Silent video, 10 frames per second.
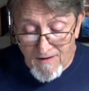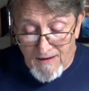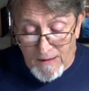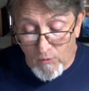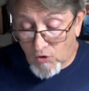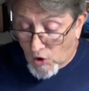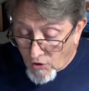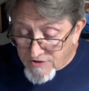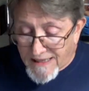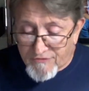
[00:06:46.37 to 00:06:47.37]
And we'll
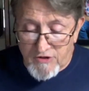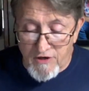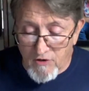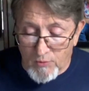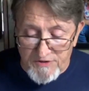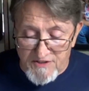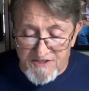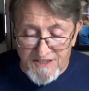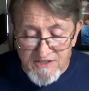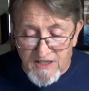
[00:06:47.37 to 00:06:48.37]
close out the year with the
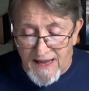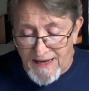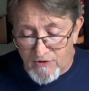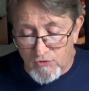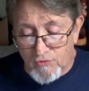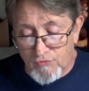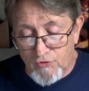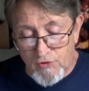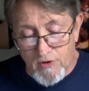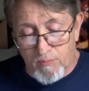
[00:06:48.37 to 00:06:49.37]
6th annual New
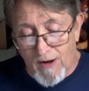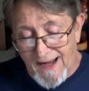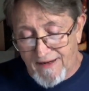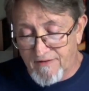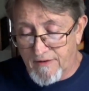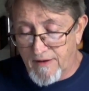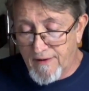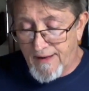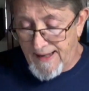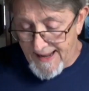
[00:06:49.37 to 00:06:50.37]
Year Bracket
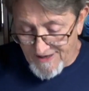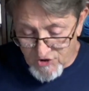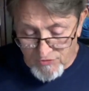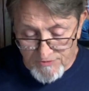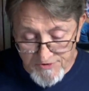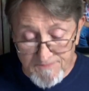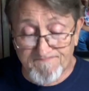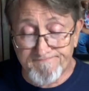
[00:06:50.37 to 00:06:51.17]
Nationals.